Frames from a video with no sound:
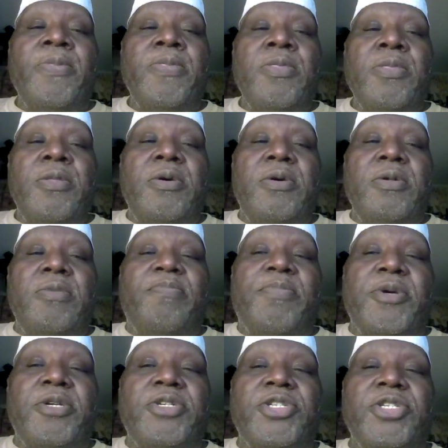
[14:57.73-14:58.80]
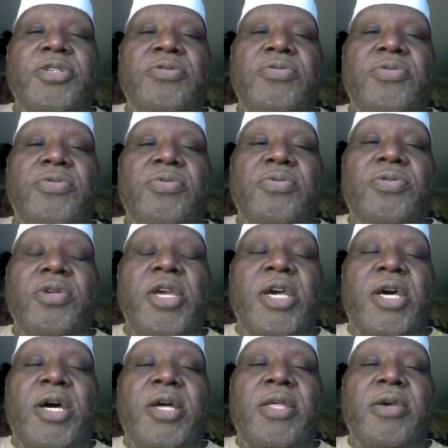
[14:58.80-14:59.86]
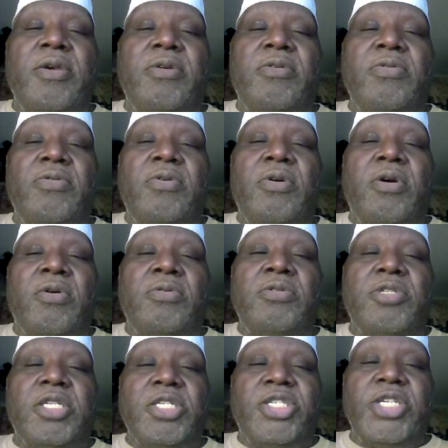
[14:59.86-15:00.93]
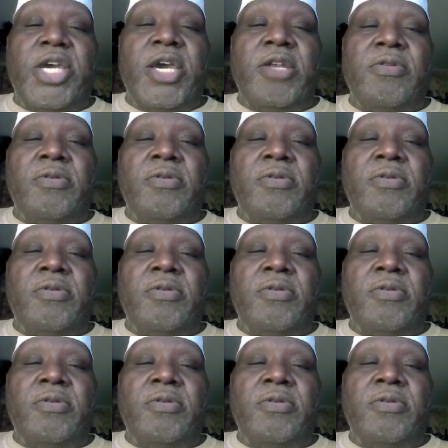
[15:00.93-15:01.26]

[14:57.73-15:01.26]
My attitude is, you know, at the end